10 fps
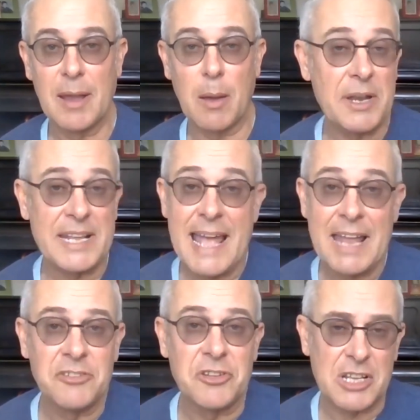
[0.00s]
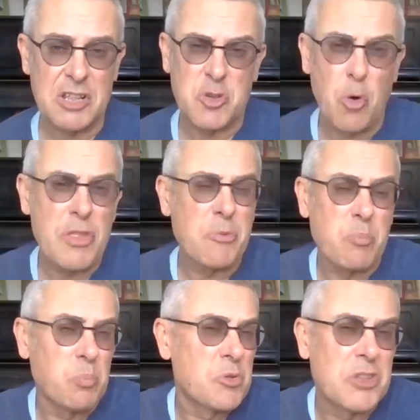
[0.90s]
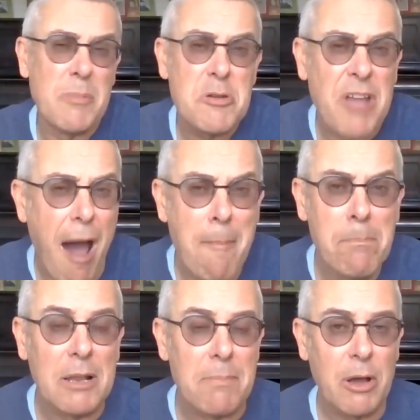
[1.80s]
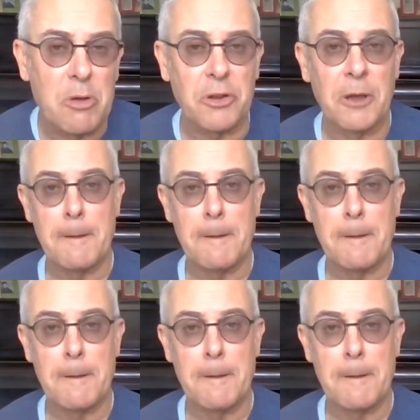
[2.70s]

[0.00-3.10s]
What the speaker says: And when he entered, he saw it was the most humble abode.